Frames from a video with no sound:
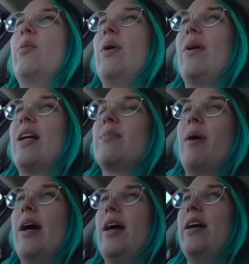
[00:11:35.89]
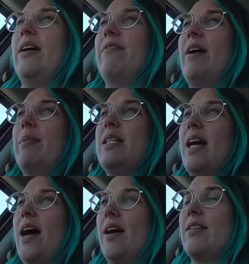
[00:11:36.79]
Went around to my
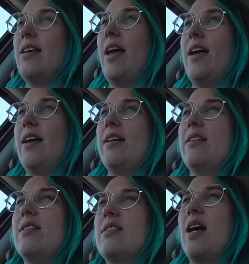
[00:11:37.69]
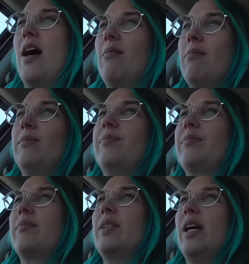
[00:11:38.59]
family's house and
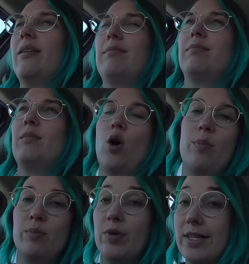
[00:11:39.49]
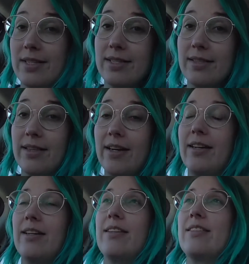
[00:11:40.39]
opened presents and
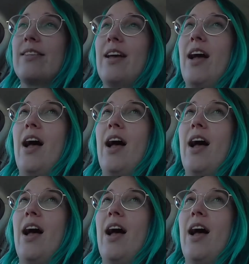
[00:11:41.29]
things.